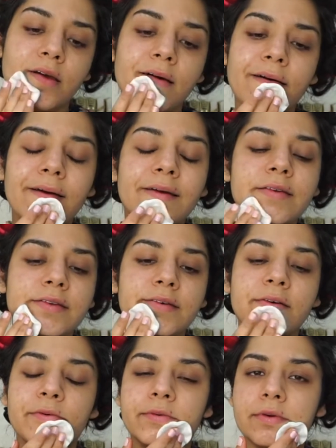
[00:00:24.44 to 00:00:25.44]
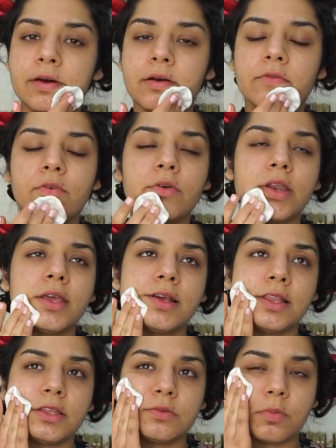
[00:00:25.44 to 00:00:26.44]
and I've already
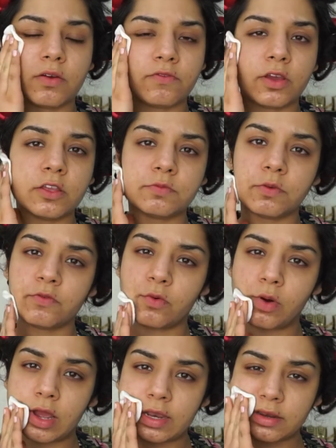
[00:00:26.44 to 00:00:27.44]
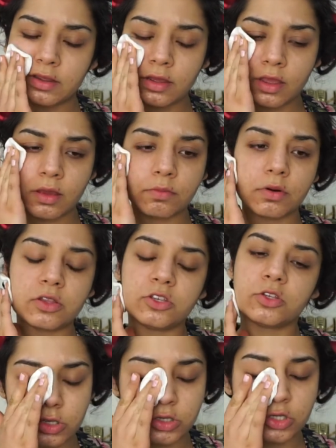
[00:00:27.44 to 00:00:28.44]
cleaned my face beforehand, but I
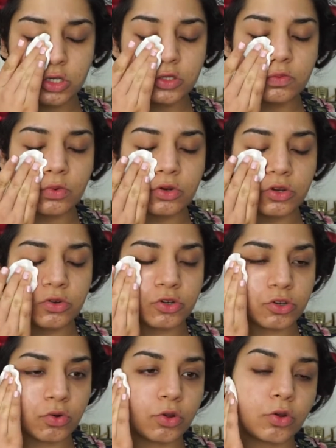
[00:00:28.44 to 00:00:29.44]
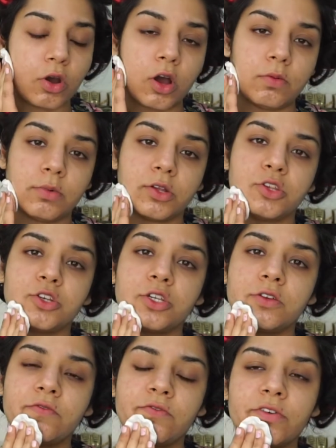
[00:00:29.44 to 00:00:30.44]
just wanted to show you how much
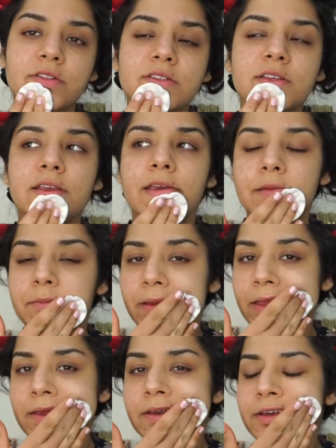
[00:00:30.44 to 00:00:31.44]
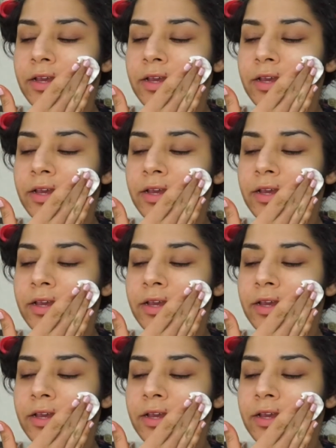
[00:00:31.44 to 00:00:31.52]
difference it can make